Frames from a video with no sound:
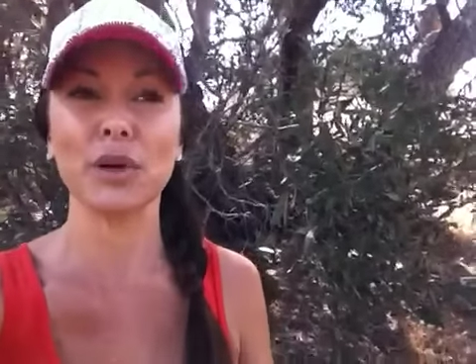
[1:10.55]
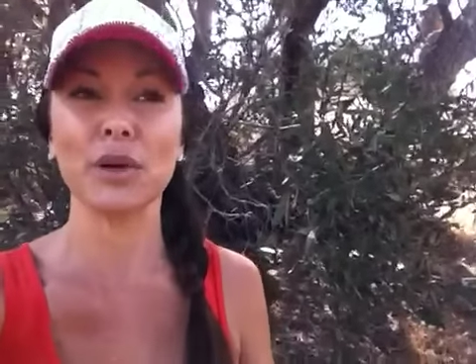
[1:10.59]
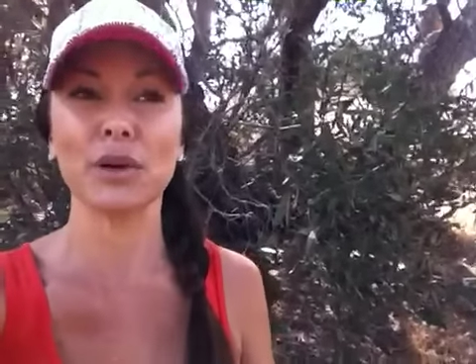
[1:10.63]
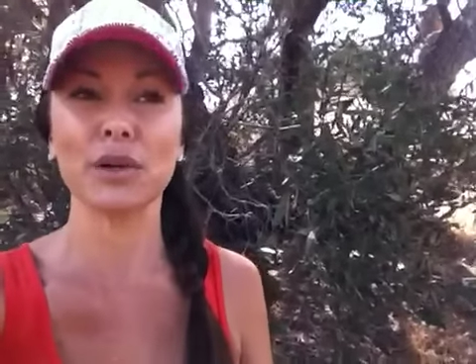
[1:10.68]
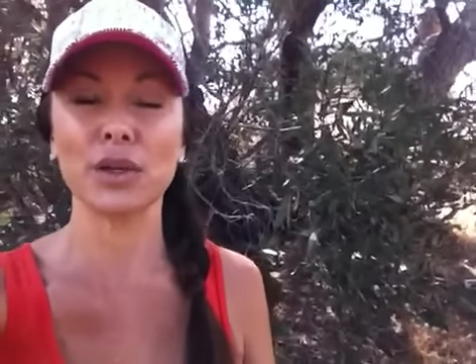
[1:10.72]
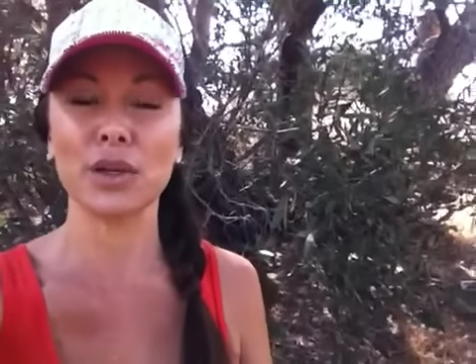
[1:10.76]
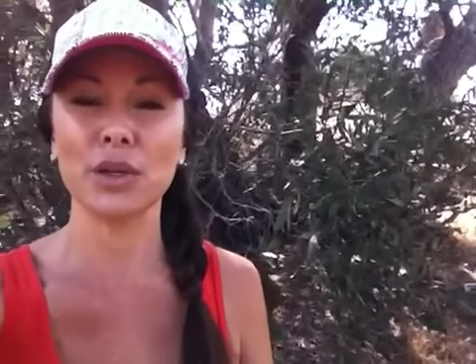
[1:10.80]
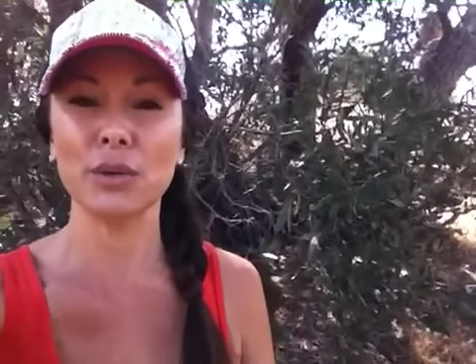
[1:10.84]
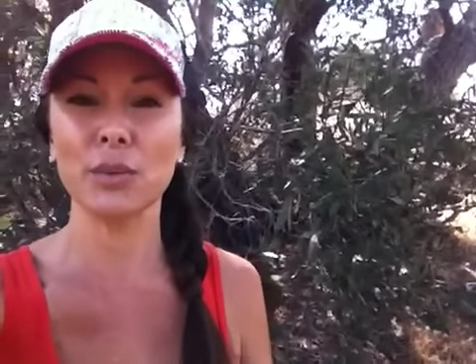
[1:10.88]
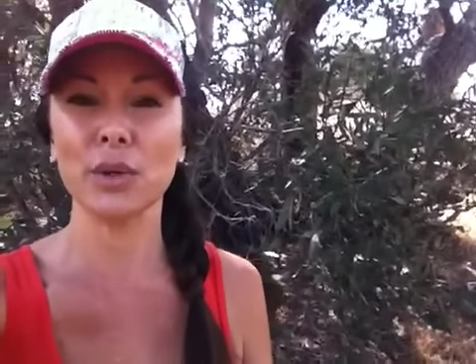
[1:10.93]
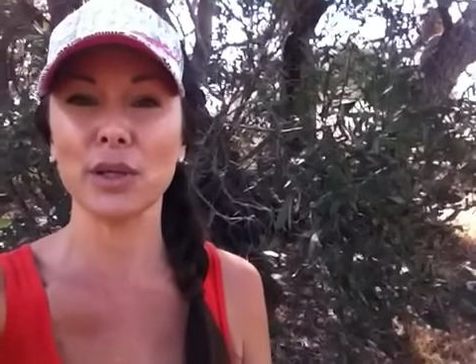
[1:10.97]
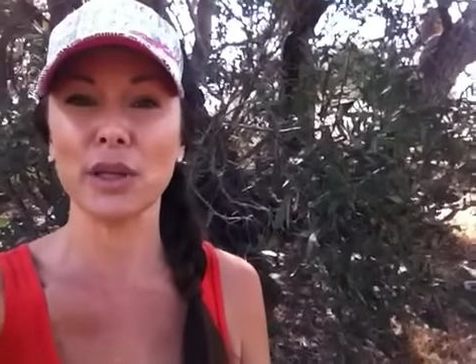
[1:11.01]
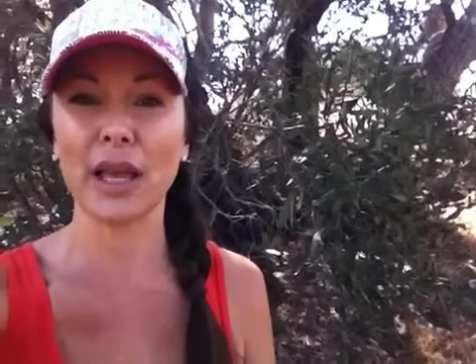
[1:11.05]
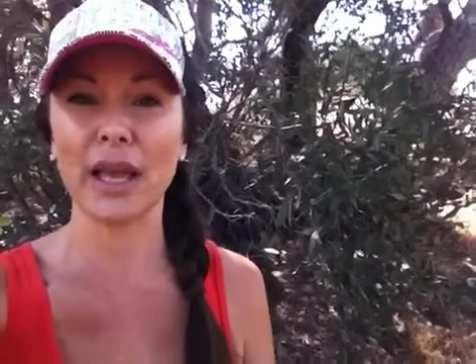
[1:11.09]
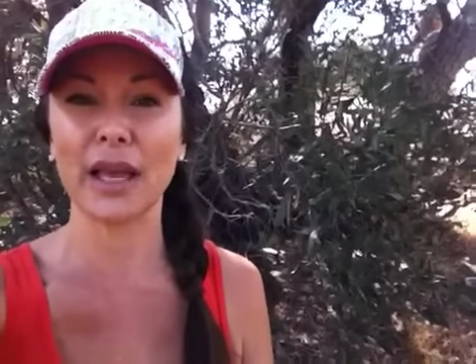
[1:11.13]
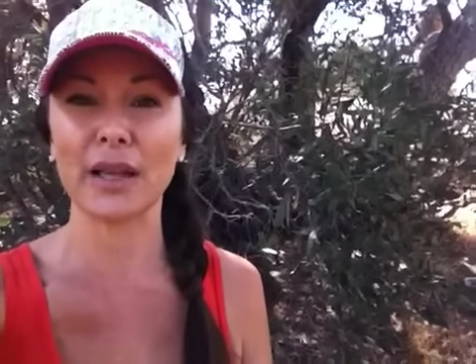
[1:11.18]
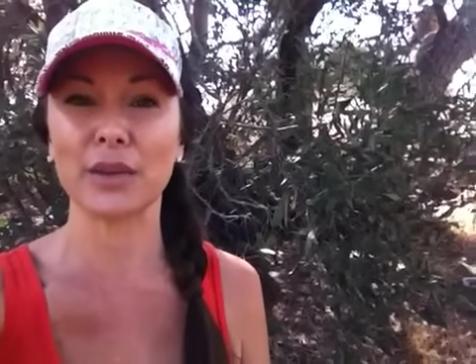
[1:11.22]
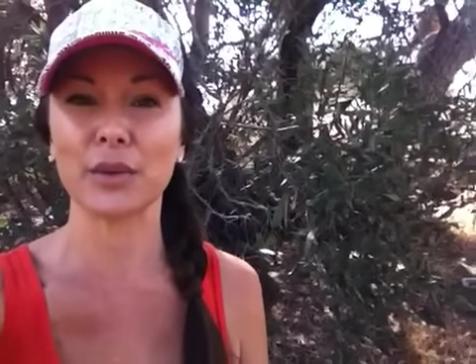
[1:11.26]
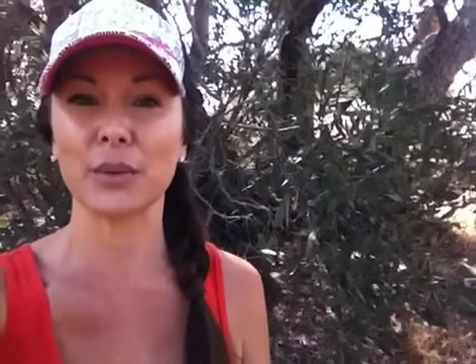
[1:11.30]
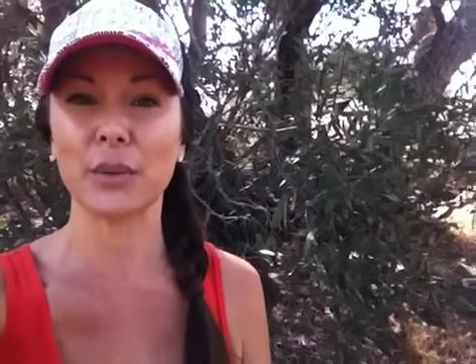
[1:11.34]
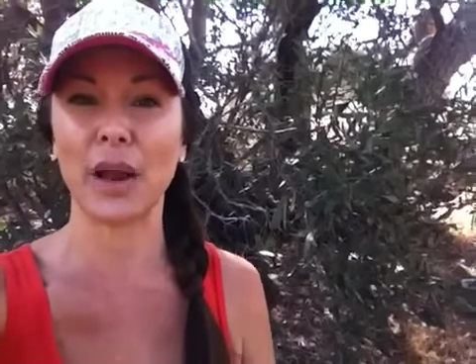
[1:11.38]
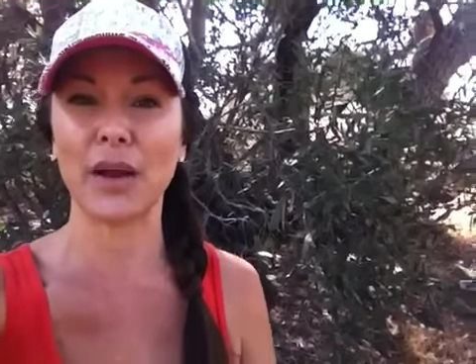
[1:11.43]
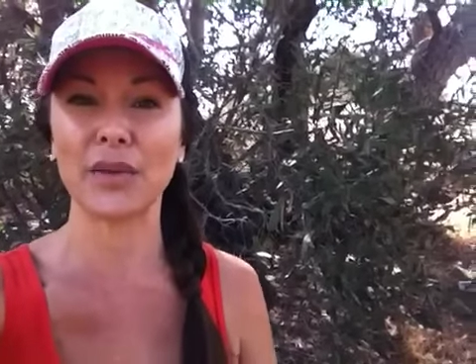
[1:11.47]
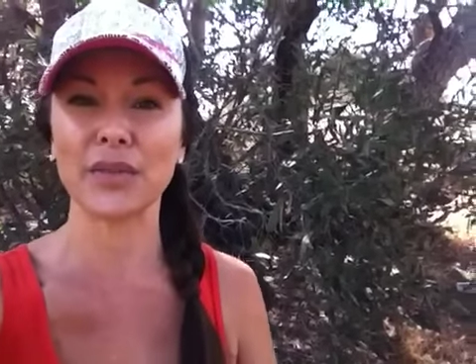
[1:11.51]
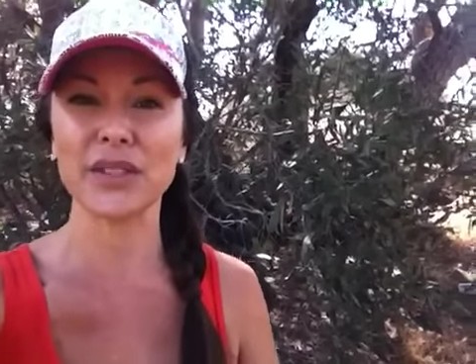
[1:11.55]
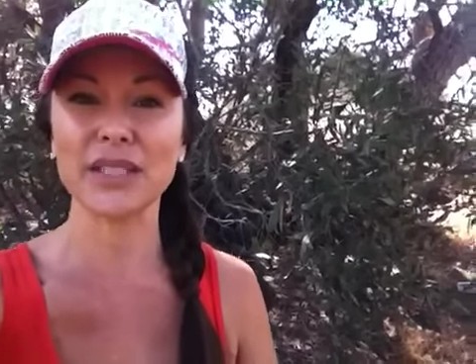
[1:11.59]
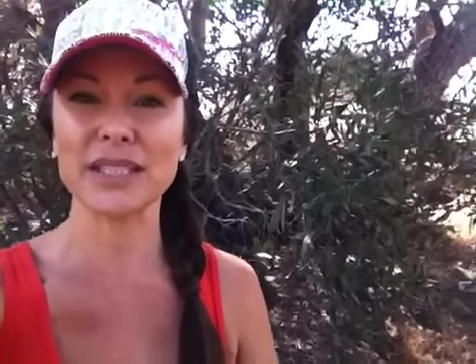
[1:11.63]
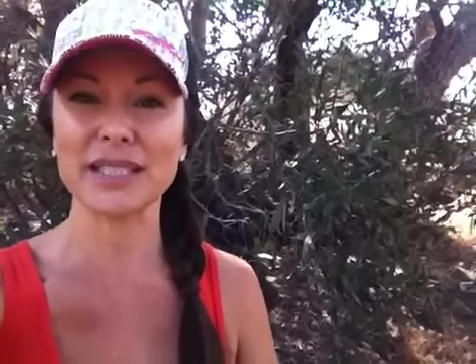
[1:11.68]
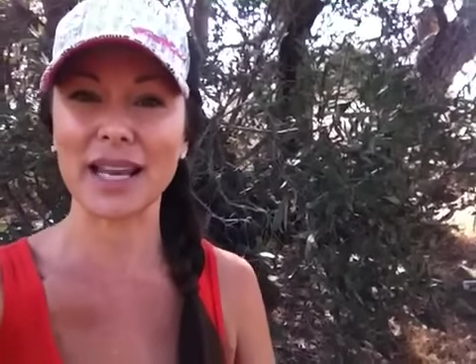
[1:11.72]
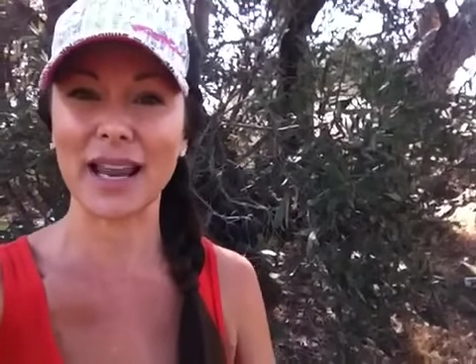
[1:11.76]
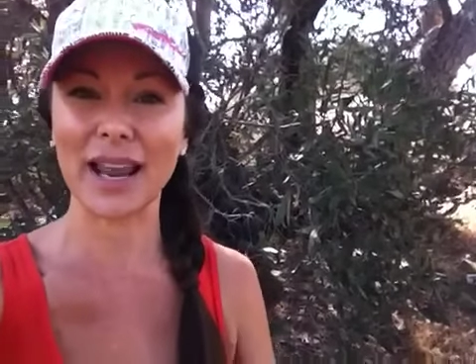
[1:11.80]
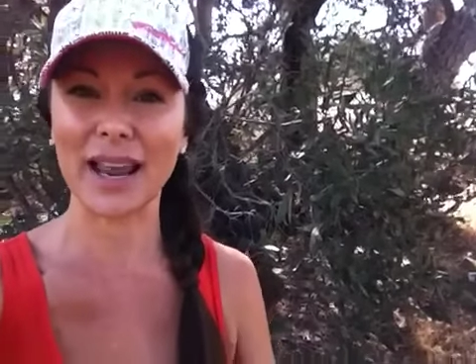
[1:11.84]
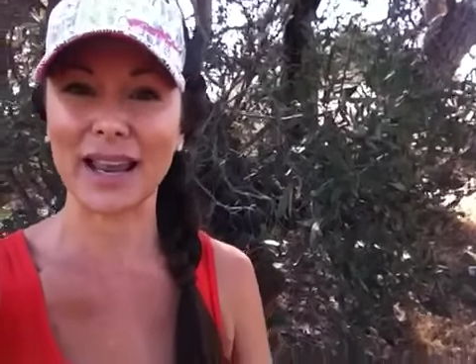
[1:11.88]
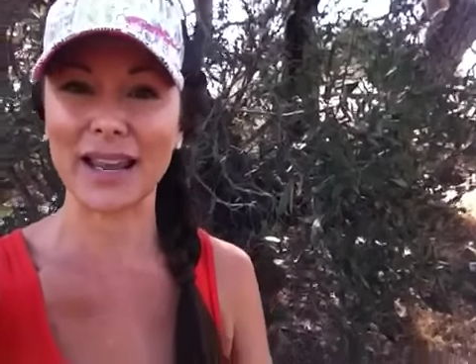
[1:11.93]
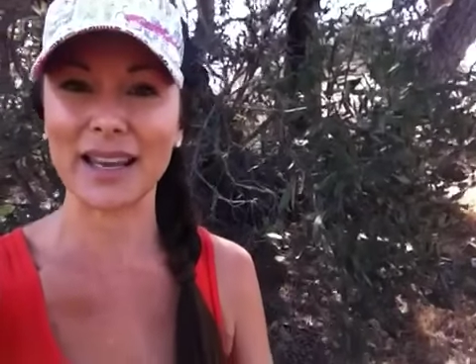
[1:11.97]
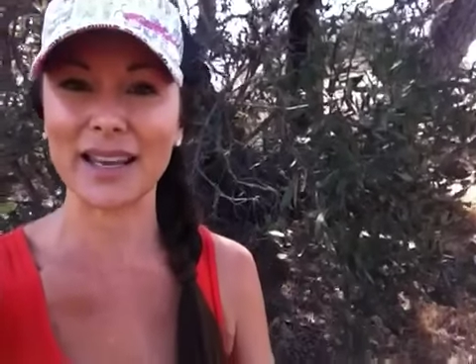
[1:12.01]
accumulate throughout the
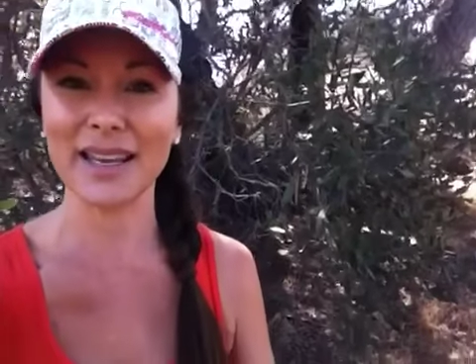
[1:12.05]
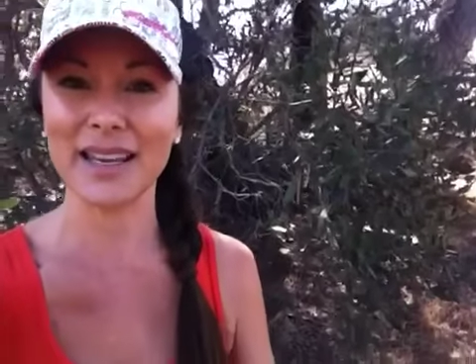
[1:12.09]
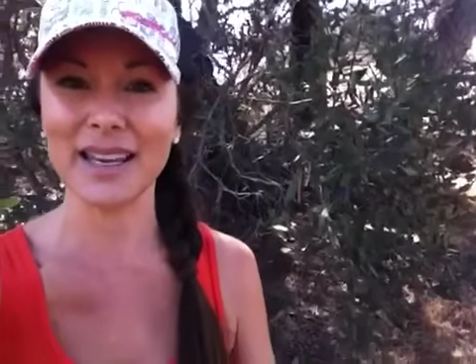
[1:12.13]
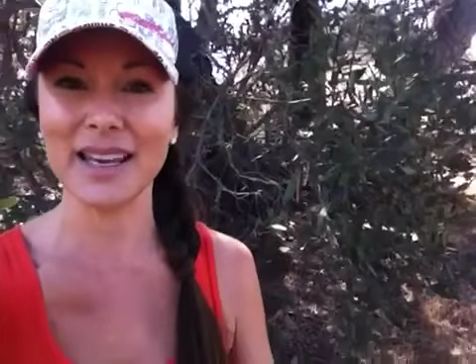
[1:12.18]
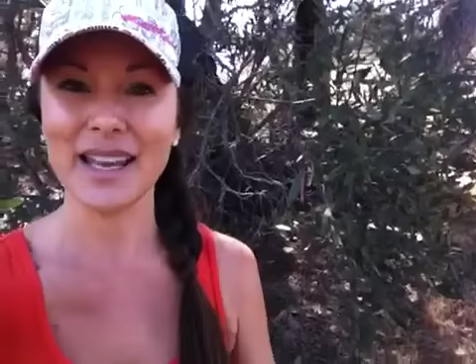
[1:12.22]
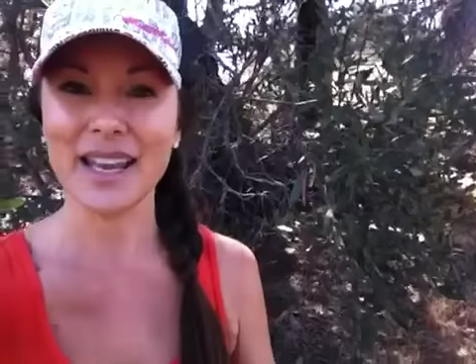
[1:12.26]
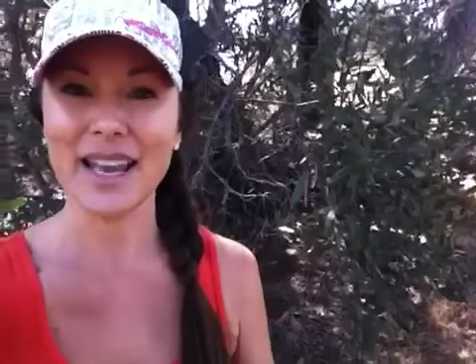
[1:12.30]
day